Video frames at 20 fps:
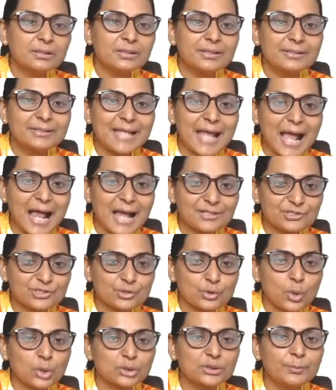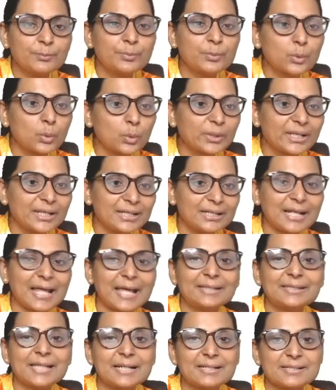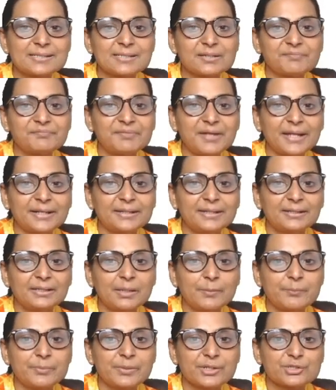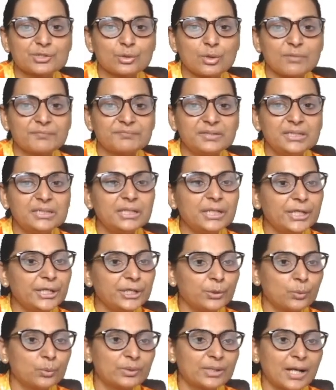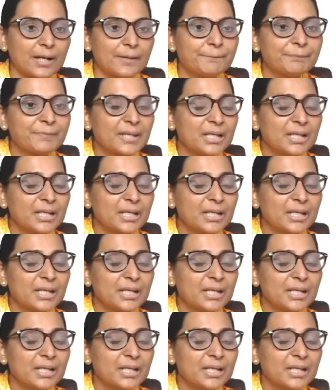dashed or the broken line, that is reflecting the pressure of the aorta.